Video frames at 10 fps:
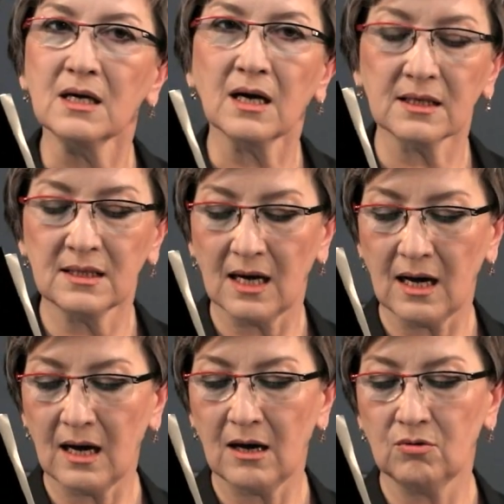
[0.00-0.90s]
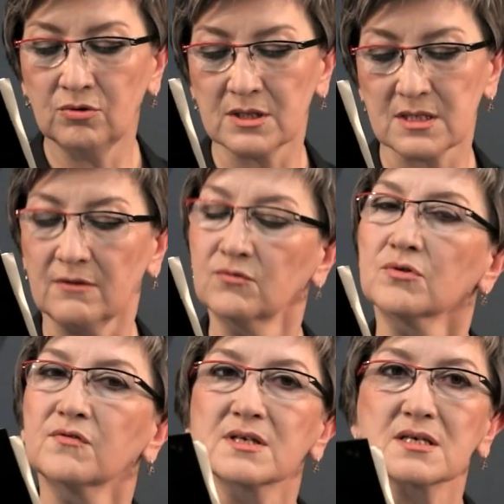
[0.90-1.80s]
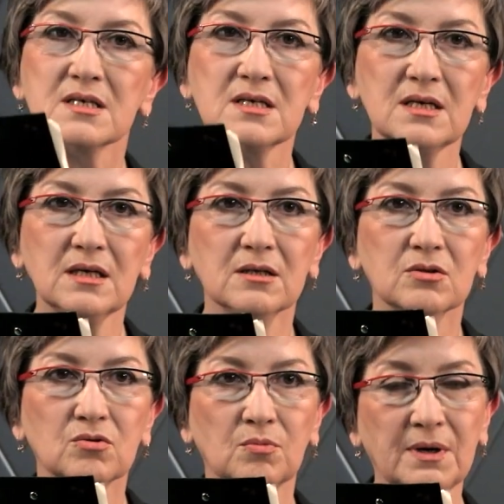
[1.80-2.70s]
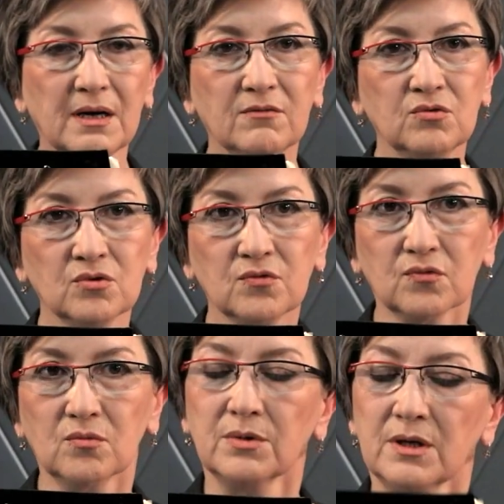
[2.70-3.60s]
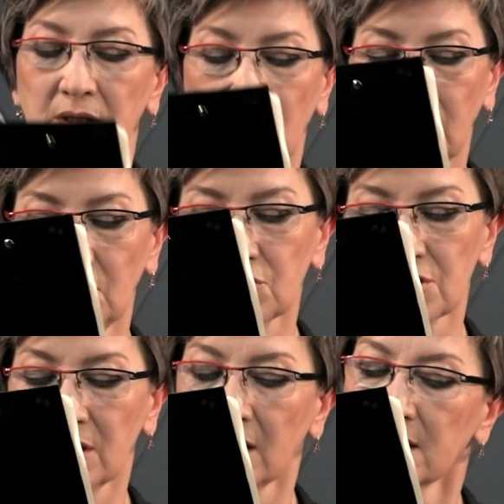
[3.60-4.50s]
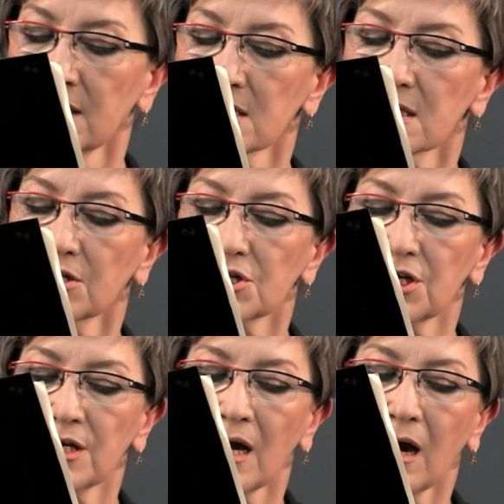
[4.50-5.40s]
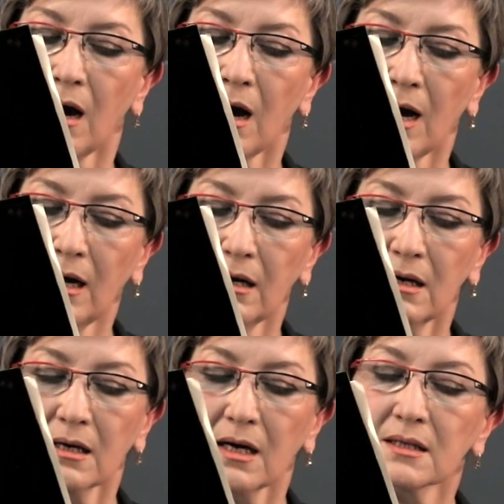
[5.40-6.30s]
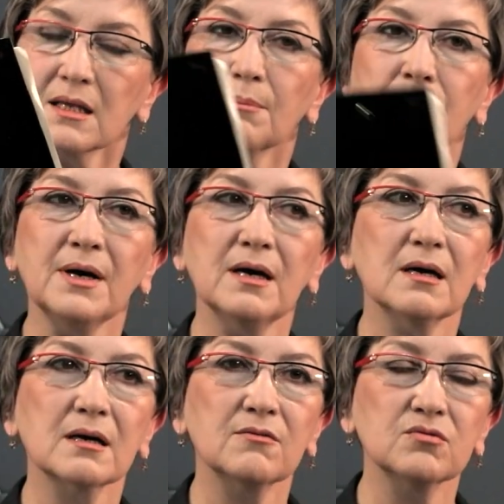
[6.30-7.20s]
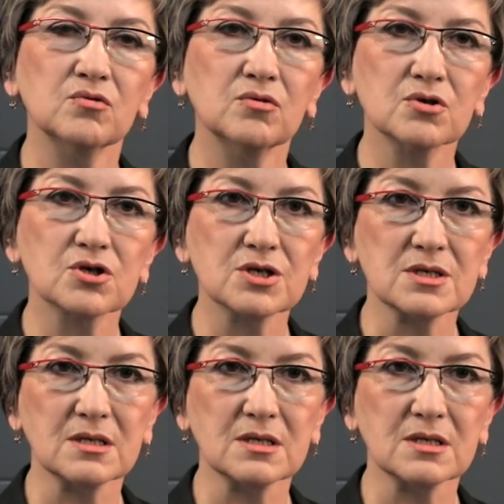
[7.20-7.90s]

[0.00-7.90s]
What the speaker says: And when A is equal to 20, B is equal to 2. And we need to find the value of A when B is 6.